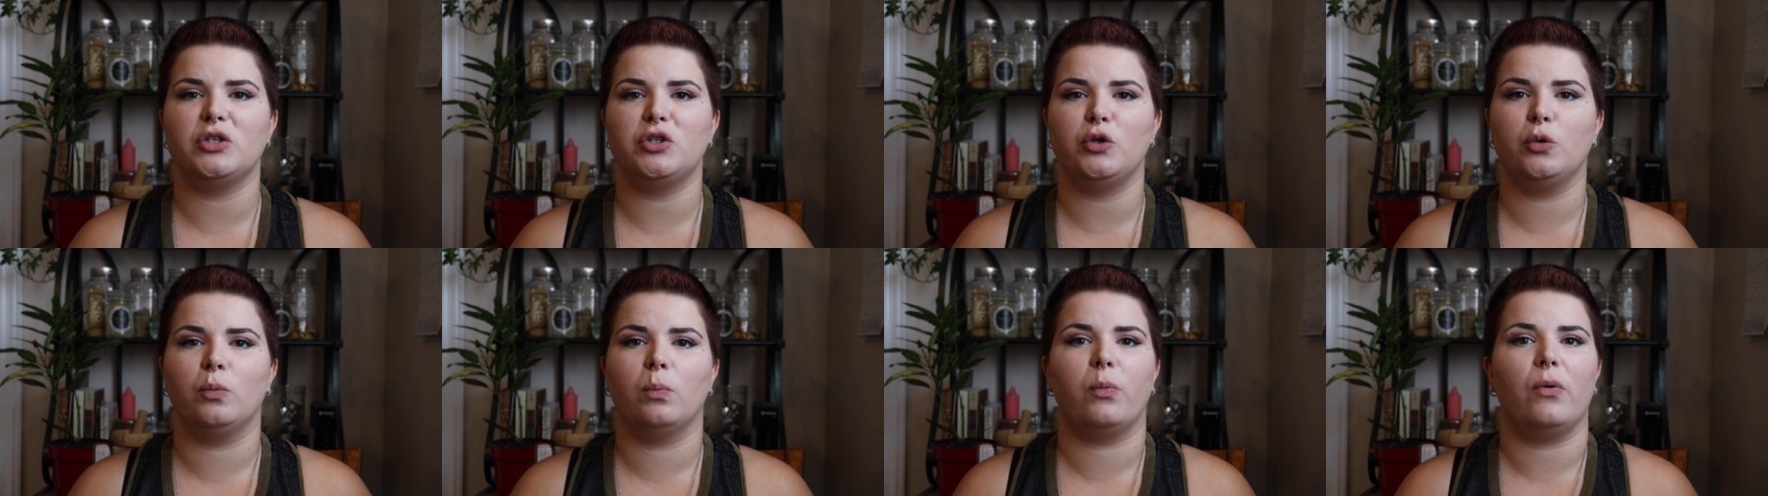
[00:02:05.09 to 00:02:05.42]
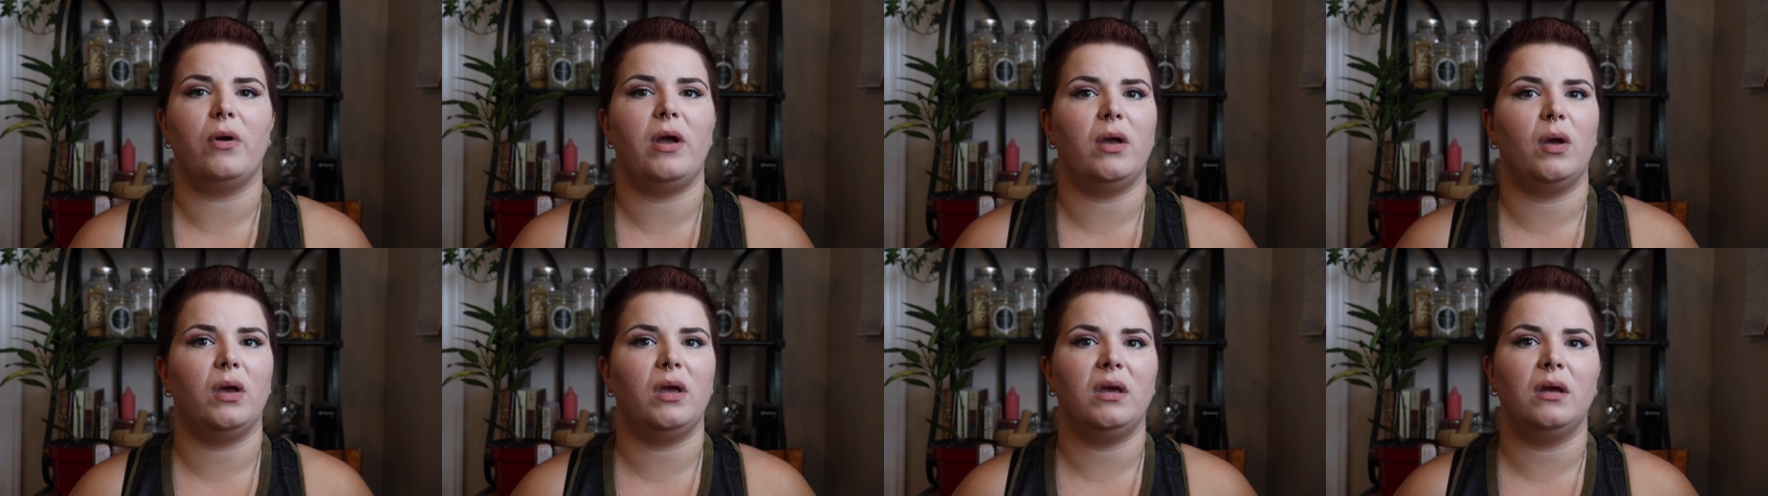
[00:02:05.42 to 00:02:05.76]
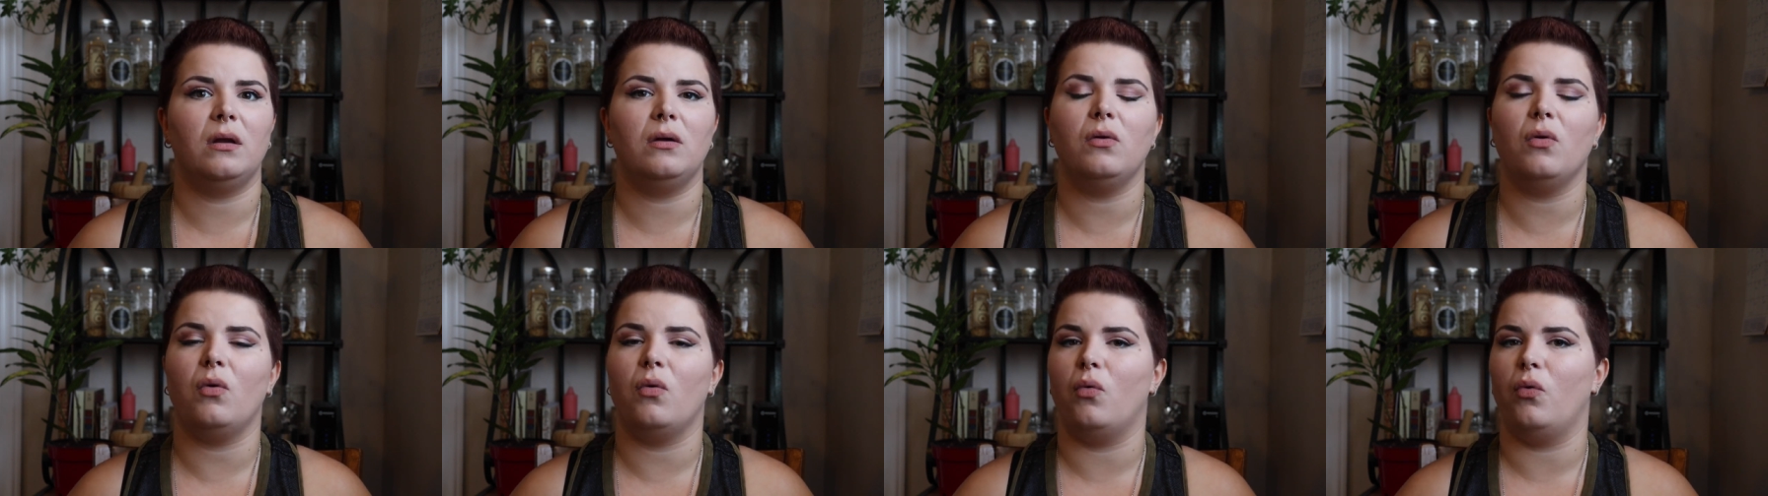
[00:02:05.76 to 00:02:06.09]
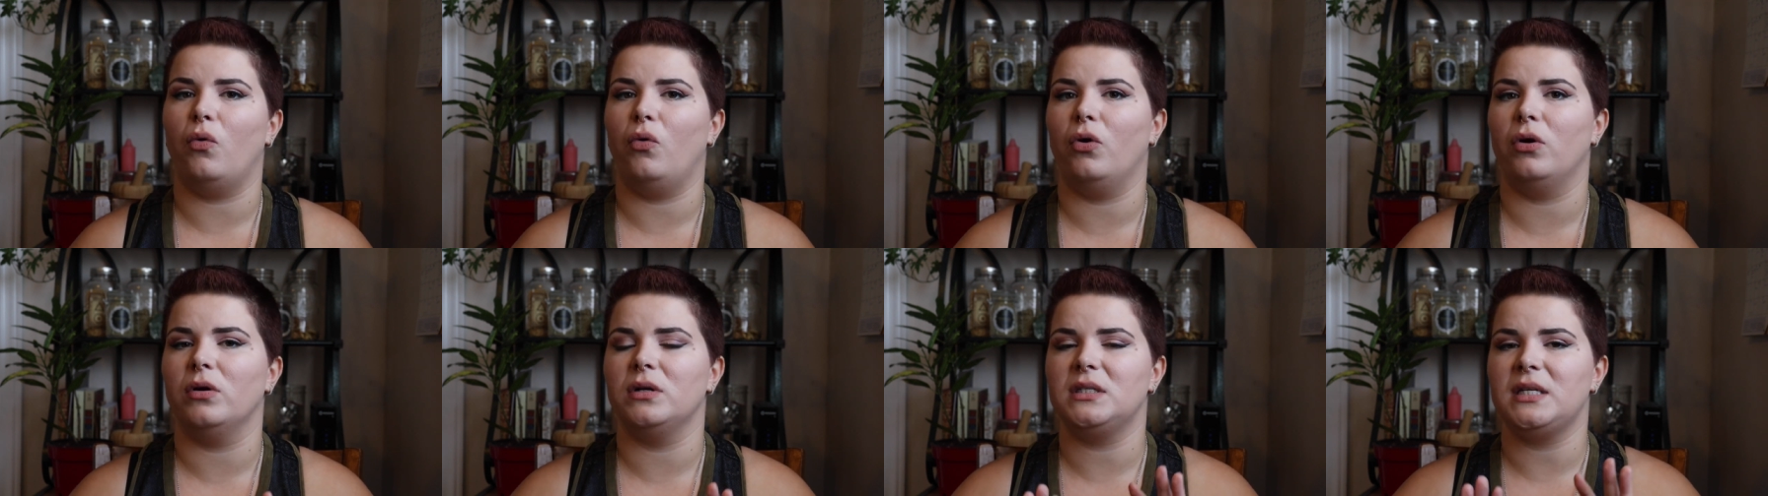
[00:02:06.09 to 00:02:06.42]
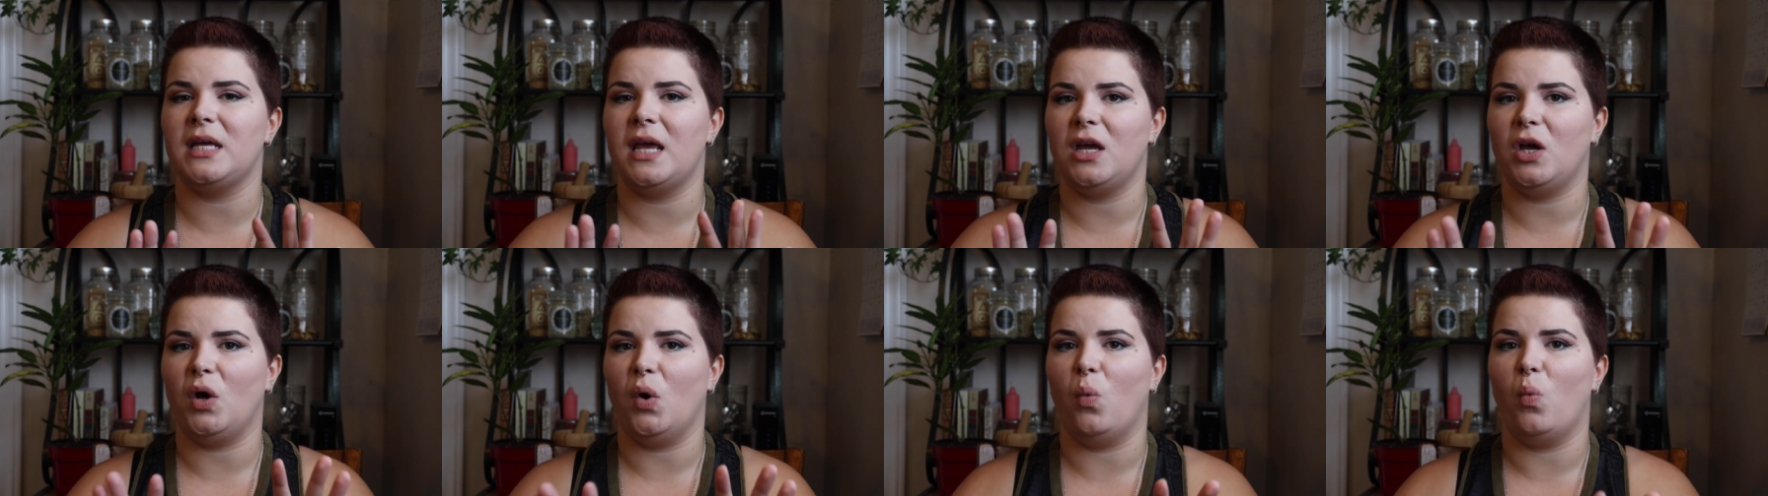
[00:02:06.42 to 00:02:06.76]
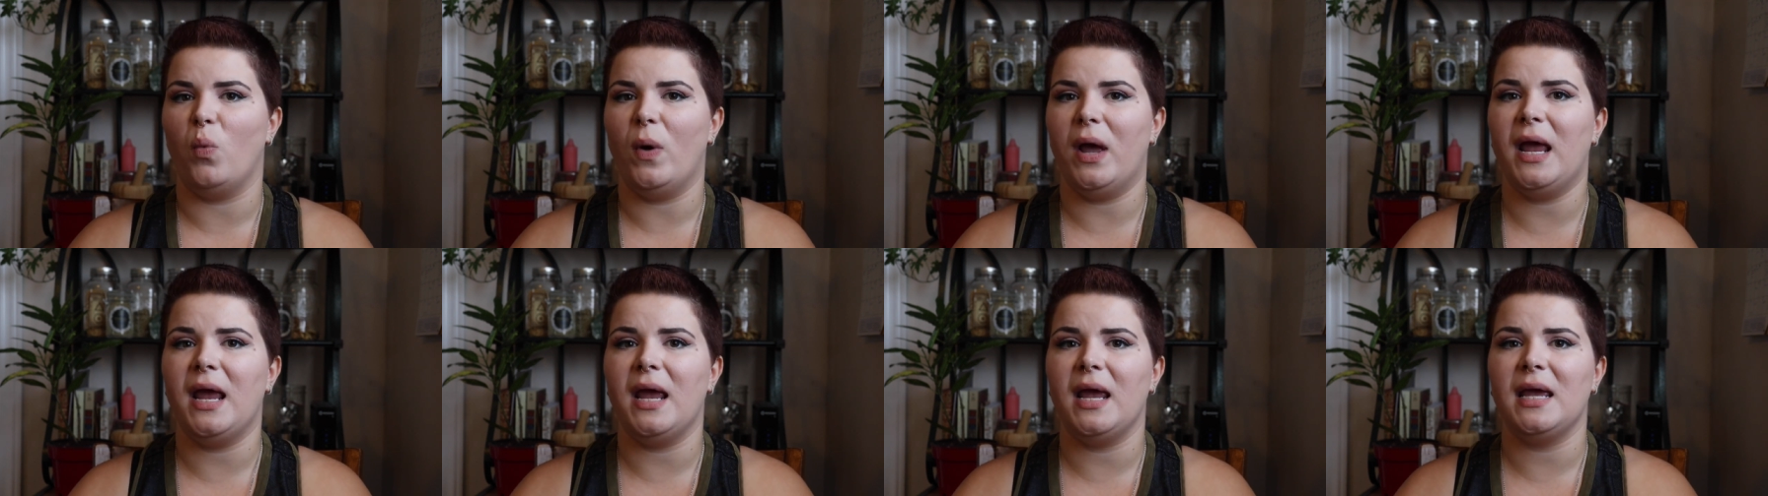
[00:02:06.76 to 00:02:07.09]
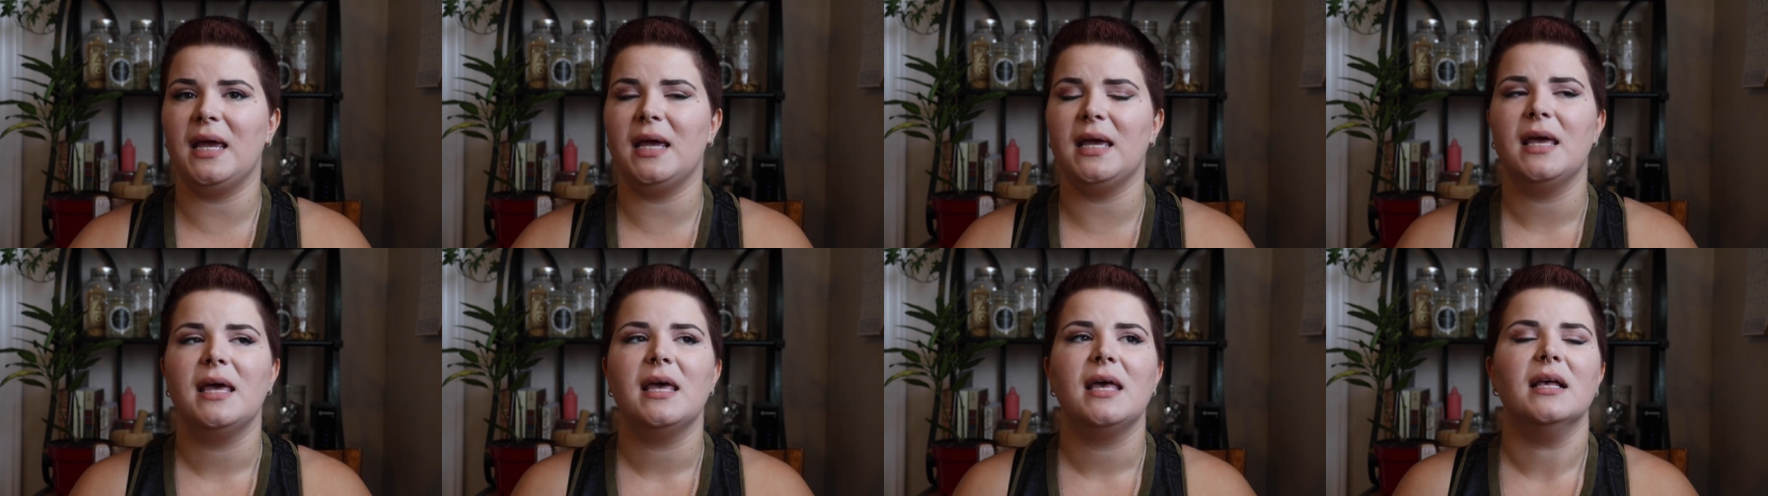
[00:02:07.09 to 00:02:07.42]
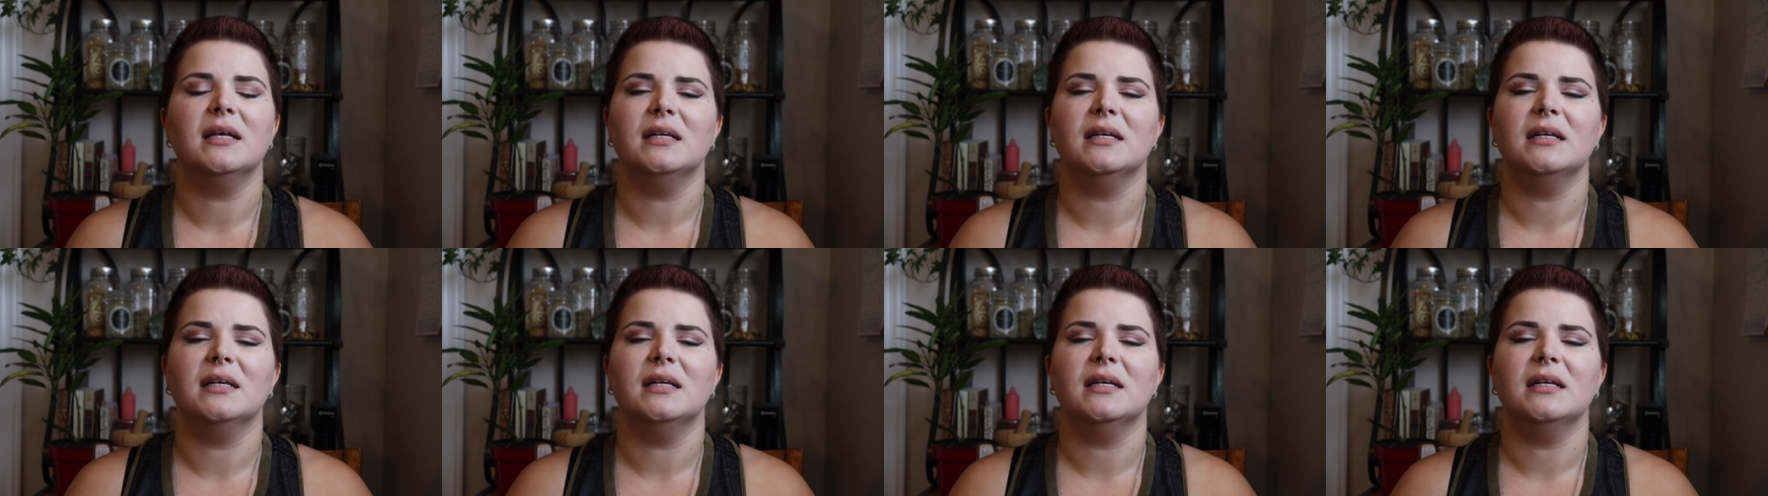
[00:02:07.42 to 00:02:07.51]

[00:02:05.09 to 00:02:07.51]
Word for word: to bring in or take away.